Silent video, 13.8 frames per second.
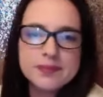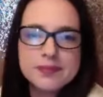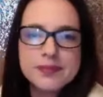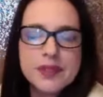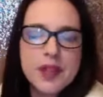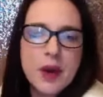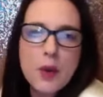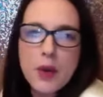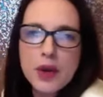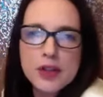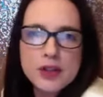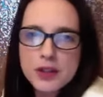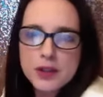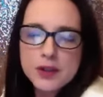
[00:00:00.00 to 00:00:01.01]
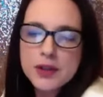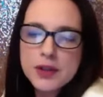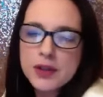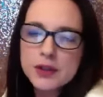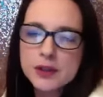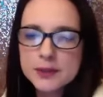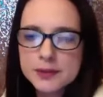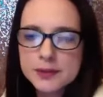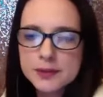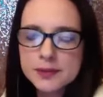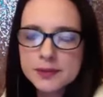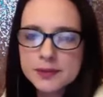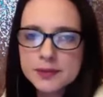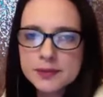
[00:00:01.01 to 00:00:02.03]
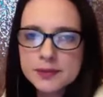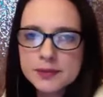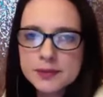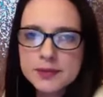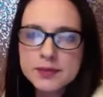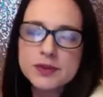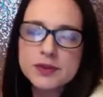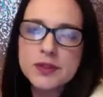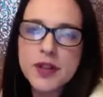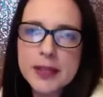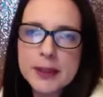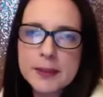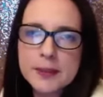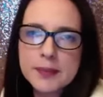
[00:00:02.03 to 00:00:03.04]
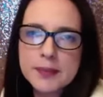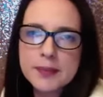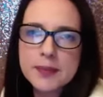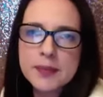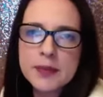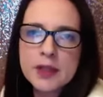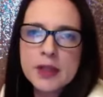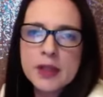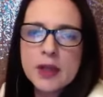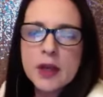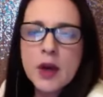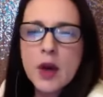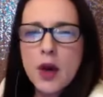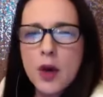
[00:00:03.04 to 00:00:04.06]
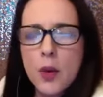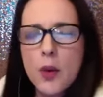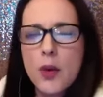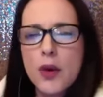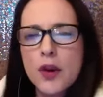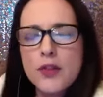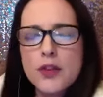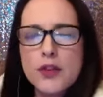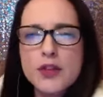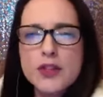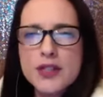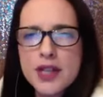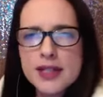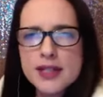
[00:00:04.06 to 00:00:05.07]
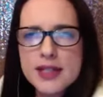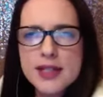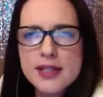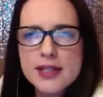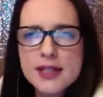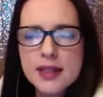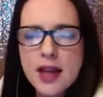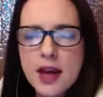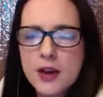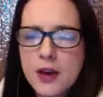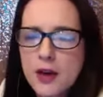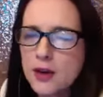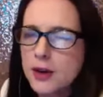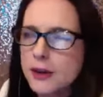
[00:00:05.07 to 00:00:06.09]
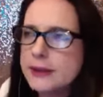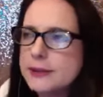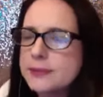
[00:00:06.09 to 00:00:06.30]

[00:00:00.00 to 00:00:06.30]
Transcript: Now, what do you do, right? What if you said to the salon owner,